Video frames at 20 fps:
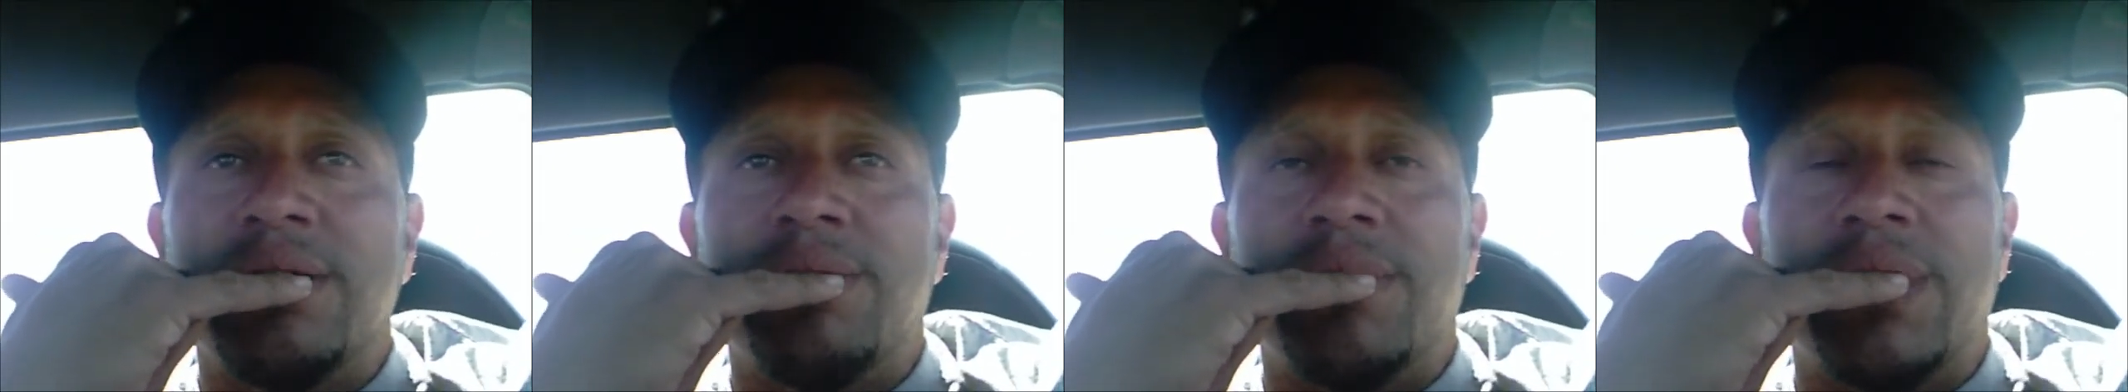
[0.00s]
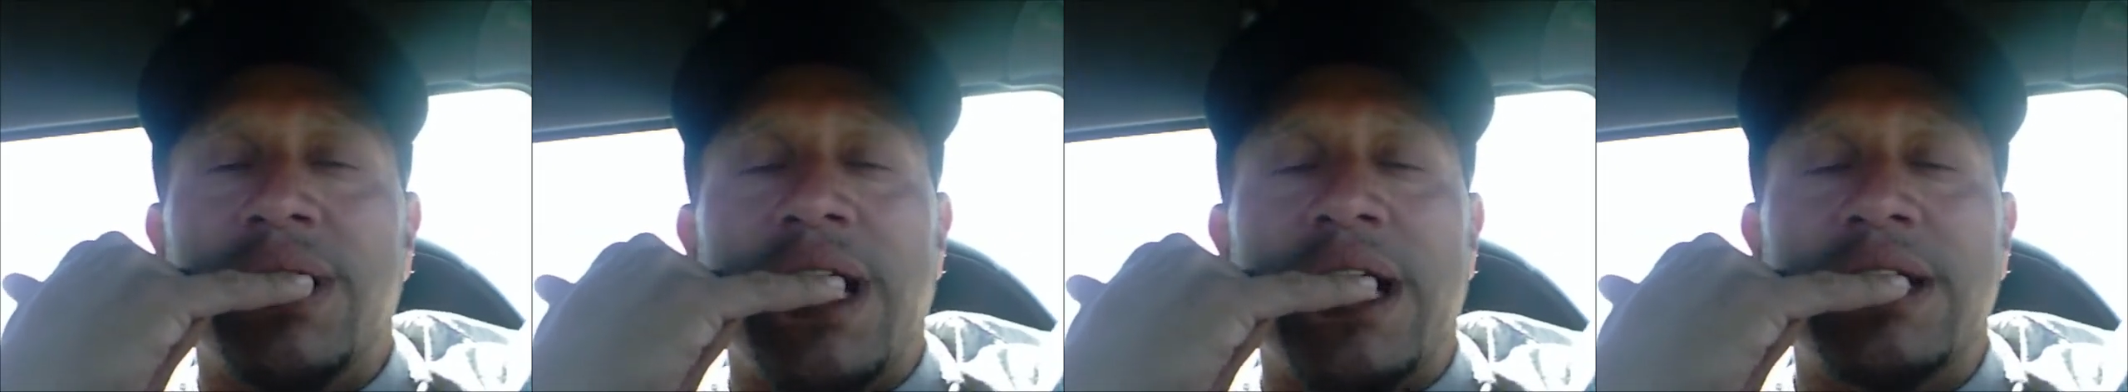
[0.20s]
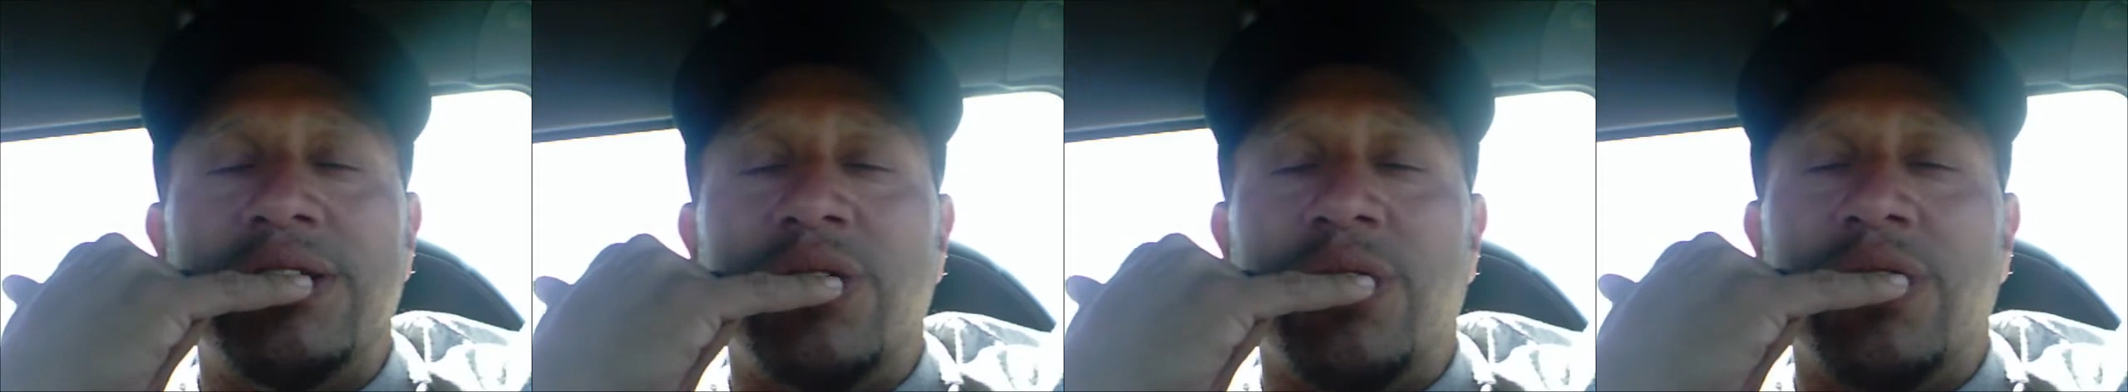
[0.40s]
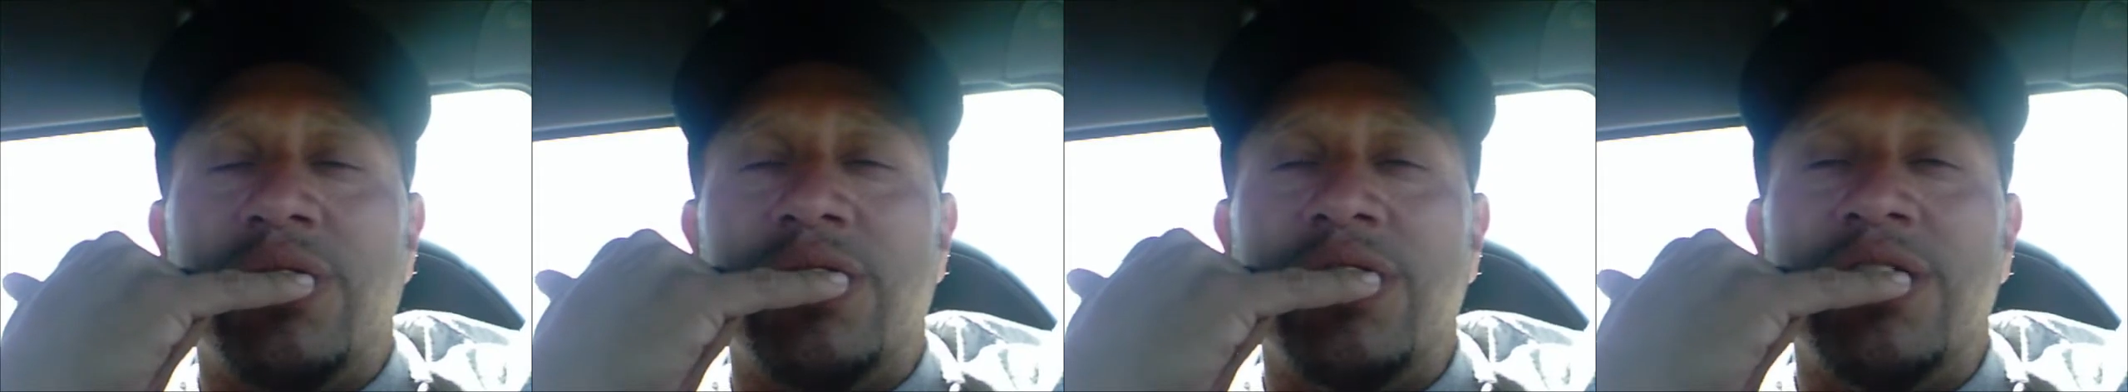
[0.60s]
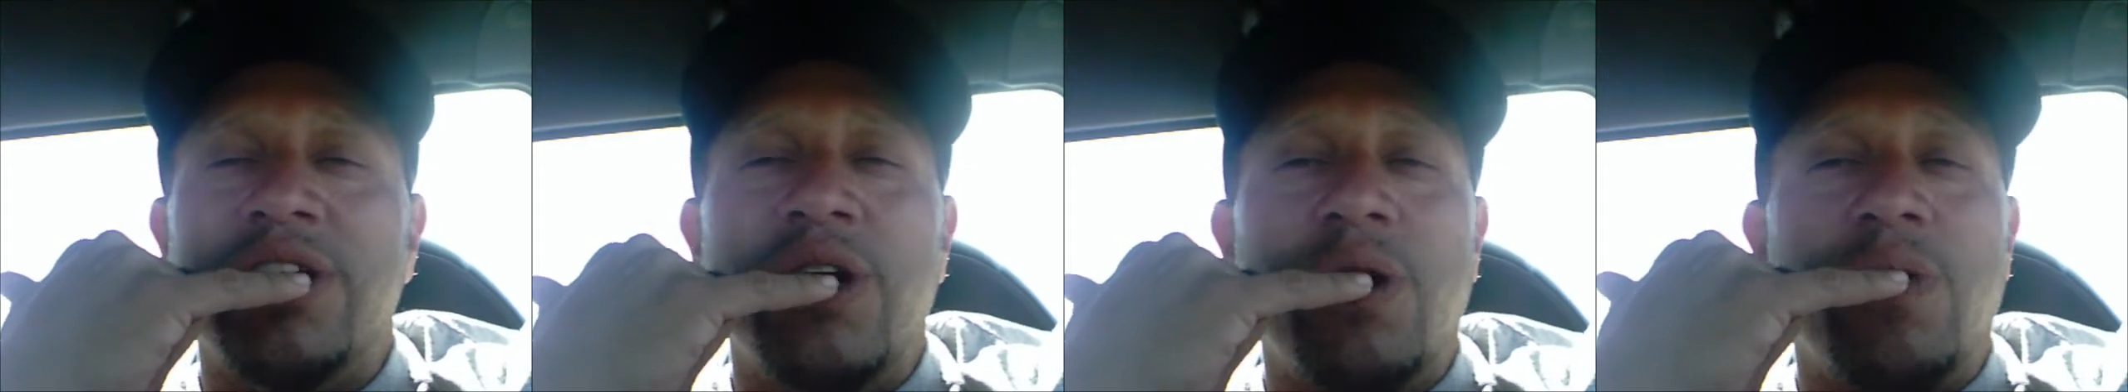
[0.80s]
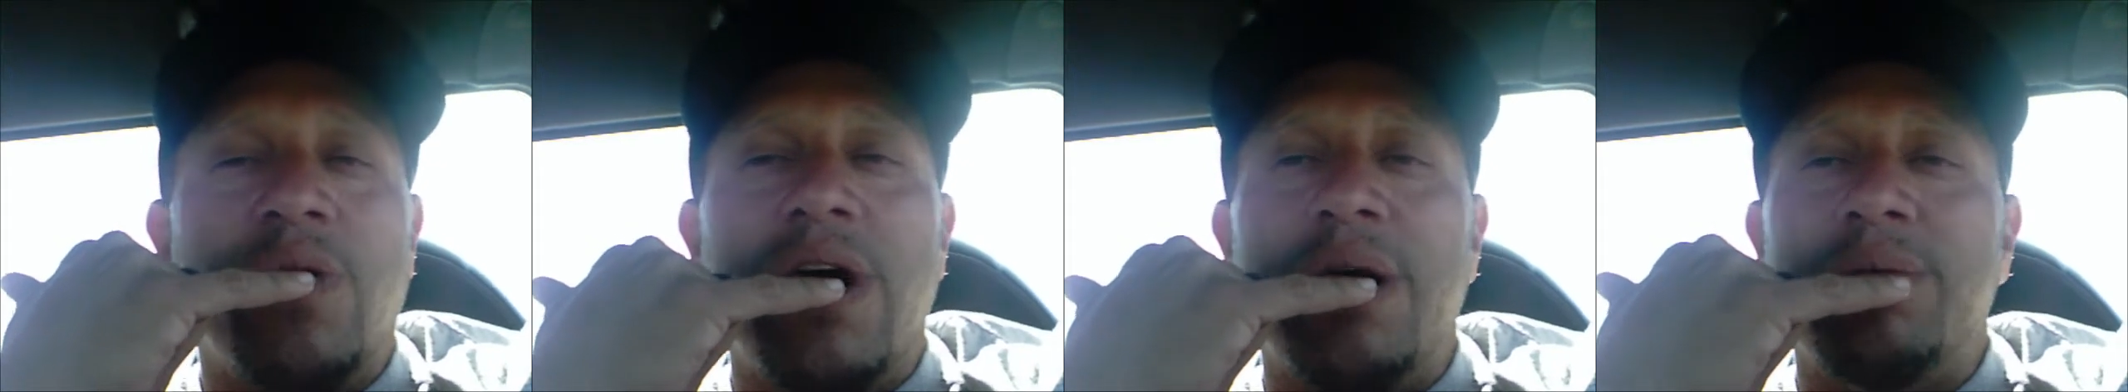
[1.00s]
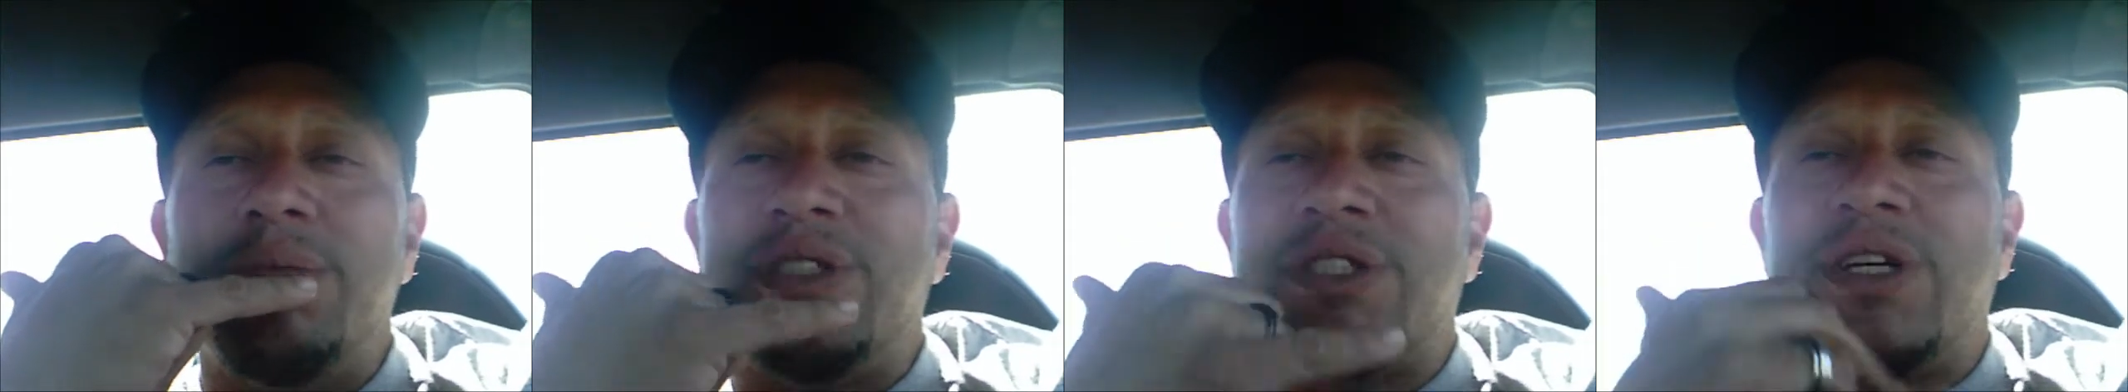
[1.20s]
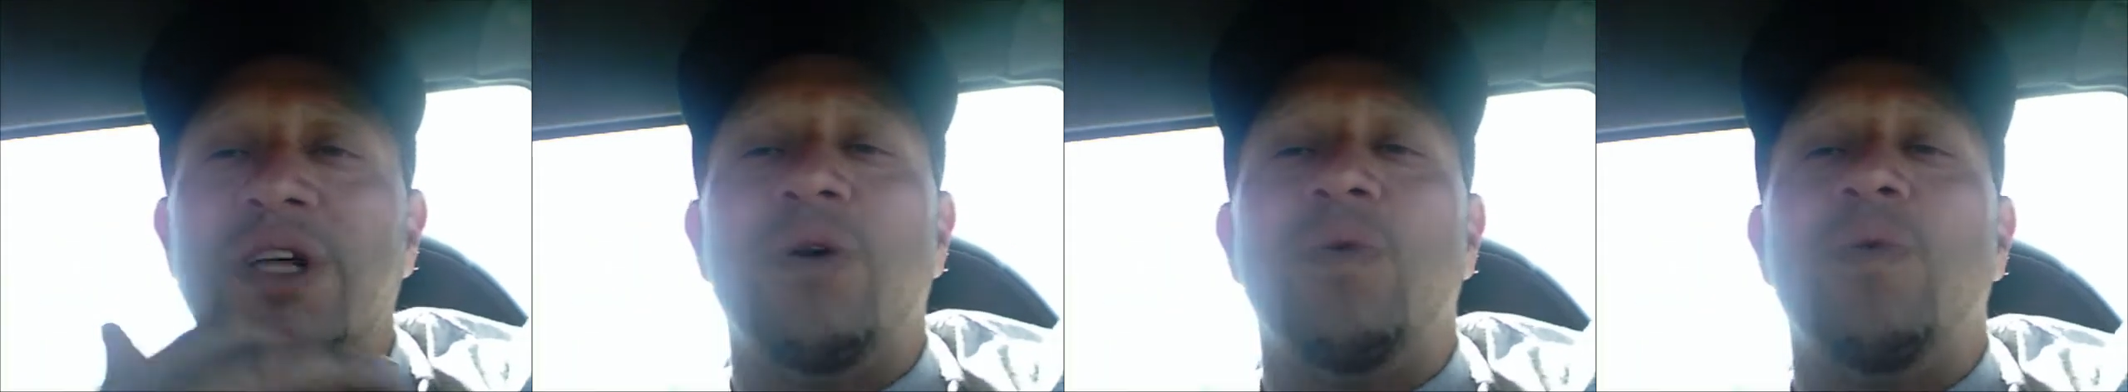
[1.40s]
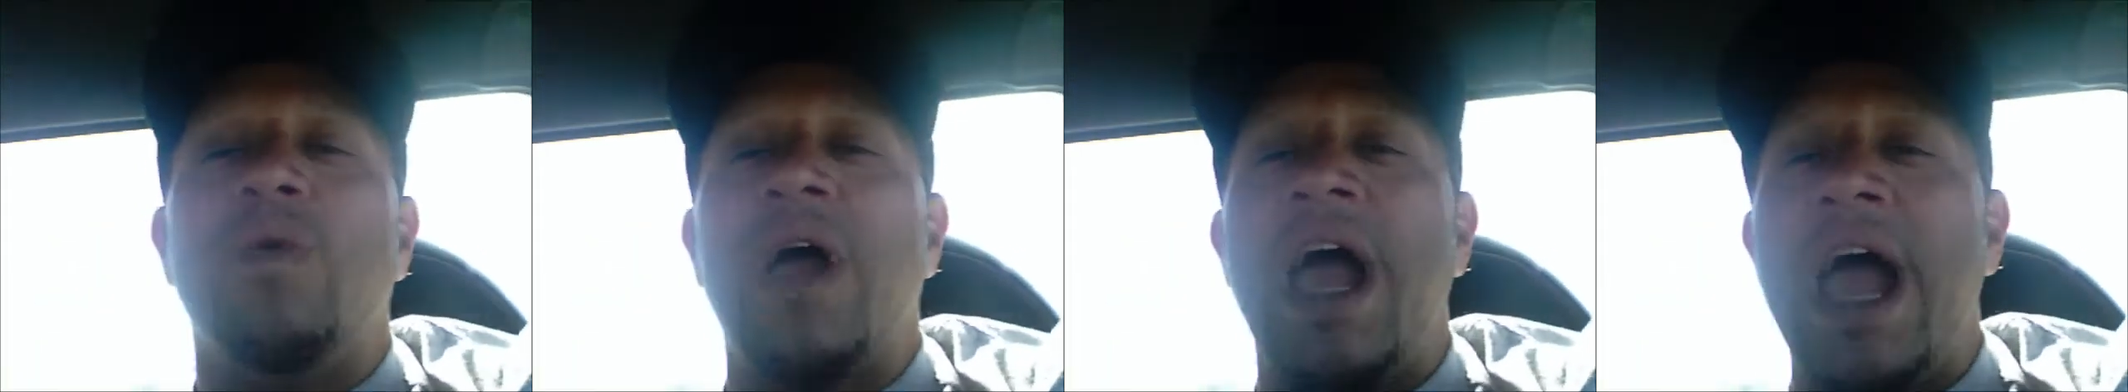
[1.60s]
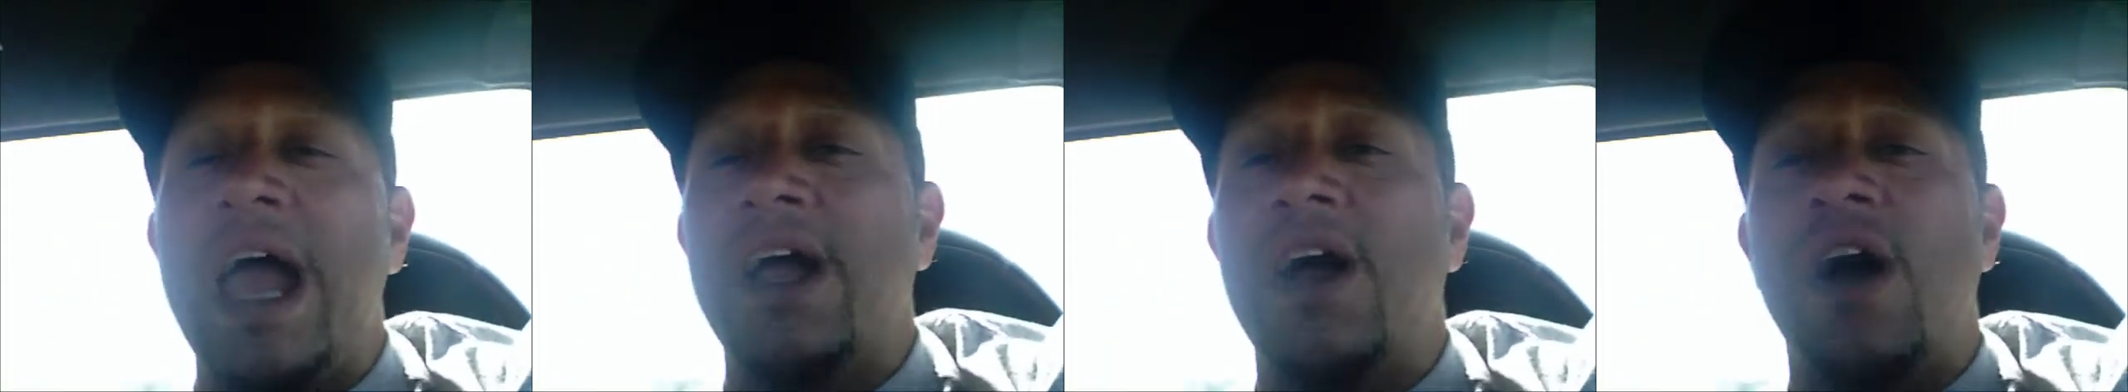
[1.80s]
But I told her, you know what? I'm just going to
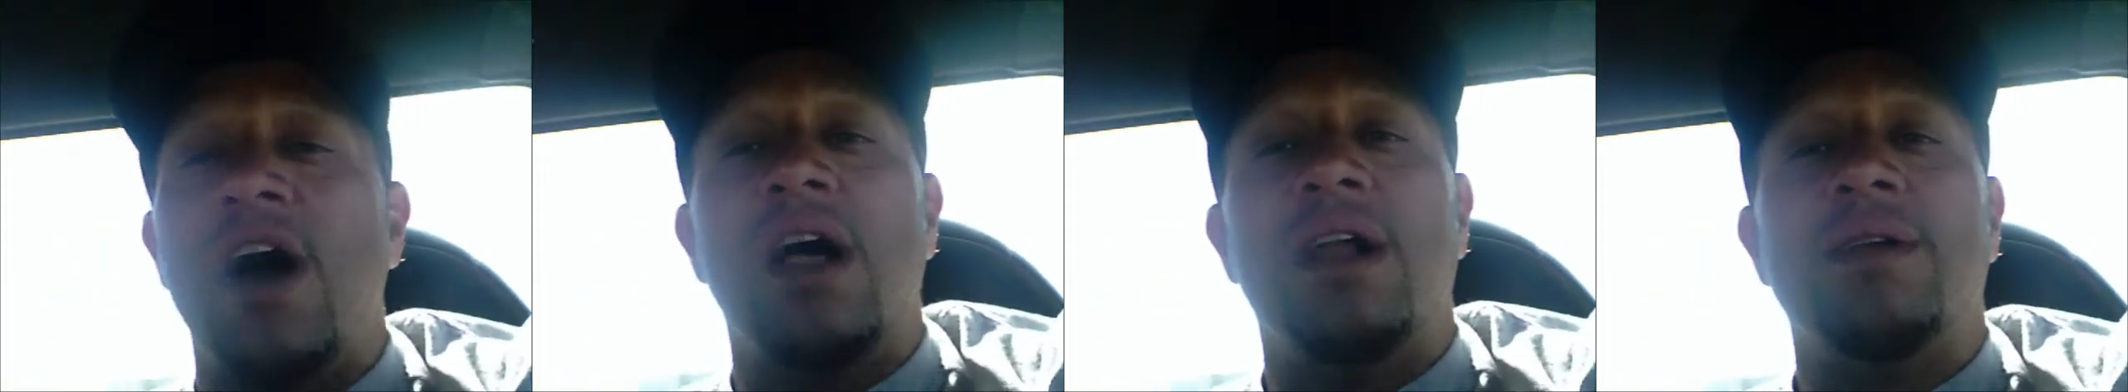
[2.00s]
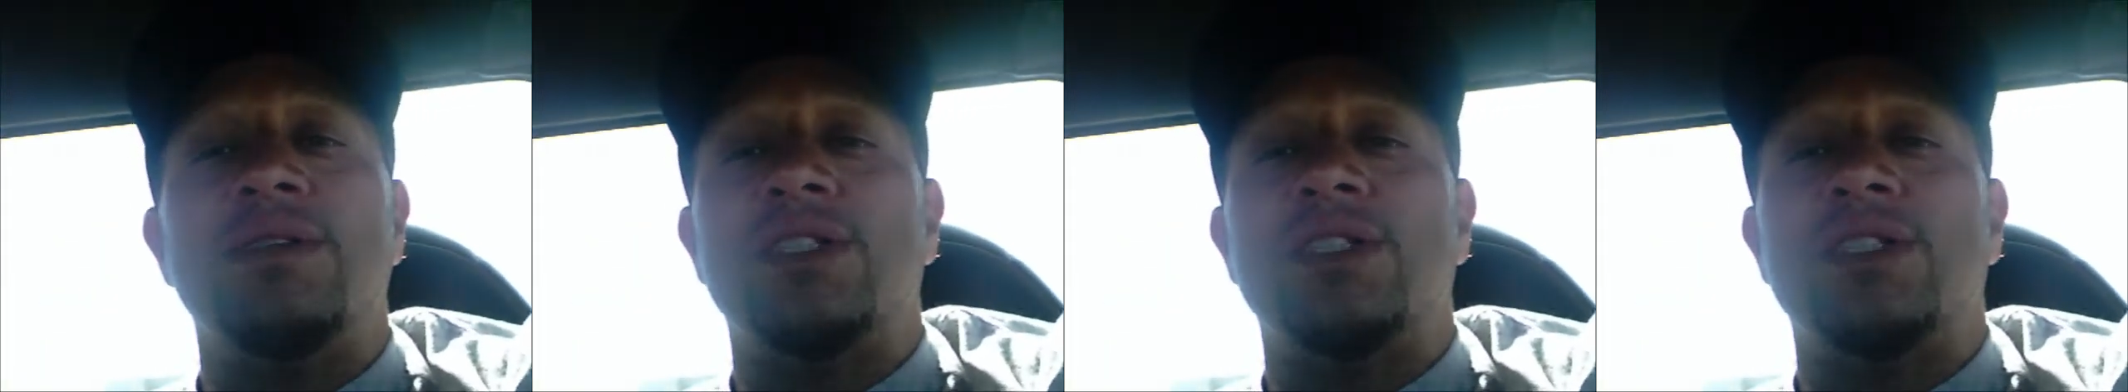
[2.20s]
hang on.